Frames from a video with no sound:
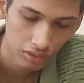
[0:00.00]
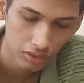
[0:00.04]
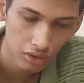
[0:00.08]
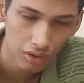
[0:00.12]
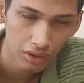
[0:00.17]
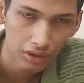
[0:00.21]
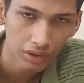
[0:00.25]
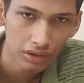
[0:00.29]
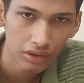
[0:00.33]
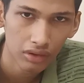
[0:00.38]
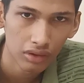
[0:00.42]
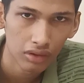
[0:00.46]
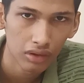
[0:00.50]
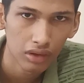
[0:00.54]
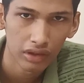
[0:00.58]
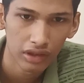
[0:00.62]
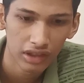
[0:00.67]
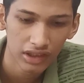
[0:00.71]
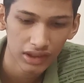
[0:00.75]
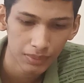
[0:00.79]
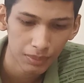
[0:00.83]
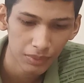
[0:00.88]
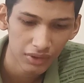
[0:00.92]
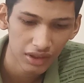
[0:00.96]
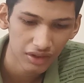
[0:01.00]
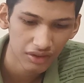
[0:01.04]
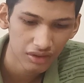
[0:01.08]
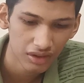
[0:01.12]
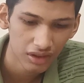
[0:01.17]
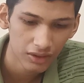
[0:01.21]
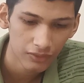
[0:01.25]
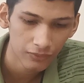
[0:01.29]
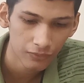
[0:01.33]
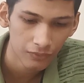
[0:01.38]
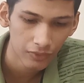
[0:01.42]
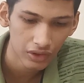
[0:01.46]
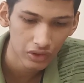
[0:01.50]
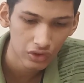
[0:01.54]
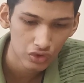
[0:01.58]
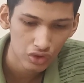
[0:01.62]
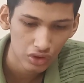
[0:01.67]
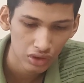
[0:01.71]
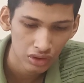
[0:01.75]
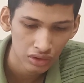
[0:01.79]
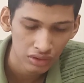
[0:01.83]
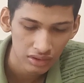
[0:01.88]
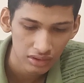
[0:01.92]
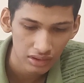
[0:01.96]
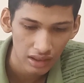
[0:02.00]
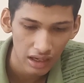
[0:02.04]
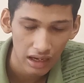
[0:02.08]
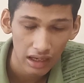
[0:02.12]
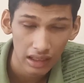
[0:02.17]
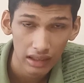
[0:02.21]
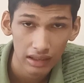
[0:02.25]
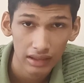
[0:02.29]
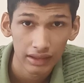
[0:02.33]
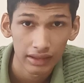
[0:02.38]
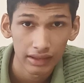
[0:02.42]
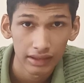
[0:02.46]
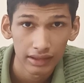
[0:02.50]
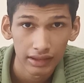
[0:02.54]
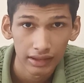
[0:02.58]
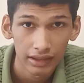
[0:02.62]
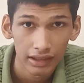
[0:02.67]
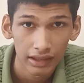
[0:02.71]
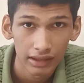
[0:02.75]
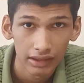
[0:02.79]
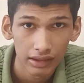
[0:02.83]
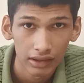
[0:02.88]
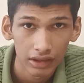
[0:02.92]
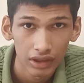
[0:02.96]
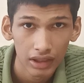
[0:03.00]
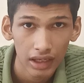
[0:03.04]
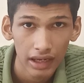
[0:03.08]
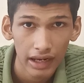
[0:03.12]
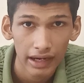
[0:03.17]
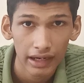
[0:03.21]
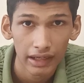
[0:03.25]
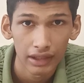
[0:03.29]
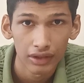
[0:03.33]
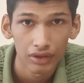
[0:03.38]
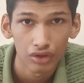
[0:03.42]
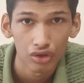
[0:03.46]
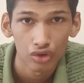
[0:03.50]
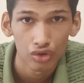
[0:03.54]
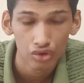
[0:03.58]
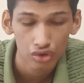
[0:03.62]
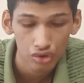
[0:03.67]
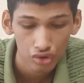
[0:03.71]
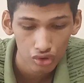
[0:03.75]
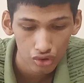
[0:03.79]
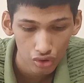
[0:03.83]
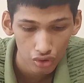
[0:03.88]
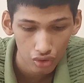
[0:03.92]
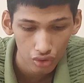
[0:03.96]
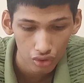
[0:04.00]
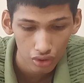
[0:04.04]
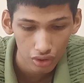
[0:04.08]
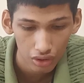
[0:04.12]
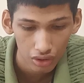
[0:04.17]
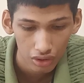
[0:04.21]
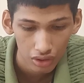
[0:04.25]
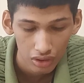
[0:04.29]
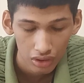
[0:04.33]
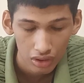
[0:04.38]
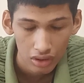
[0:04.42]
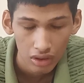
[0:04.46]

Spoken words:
Respiratory infections are really deadly and you should